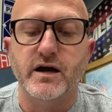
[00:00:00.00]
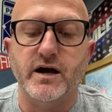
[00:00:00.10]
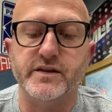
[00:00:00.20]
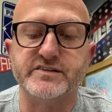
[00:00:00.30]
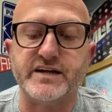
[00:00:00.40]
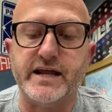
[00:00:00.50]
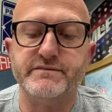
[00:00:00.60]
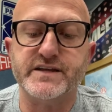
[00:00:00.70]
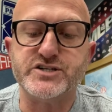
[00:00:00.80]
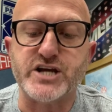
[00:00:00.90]
On the side
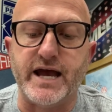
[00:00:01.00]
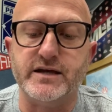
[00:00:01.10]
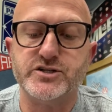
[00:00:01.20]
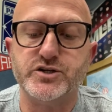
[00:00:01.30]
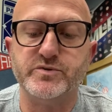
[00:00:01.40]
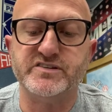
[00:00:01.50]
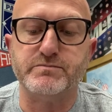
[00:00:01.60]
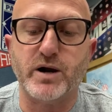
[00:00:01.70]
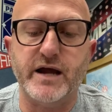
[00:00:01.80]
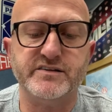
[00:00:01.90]
of the jet, she was
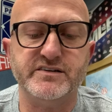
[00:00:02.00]
surprised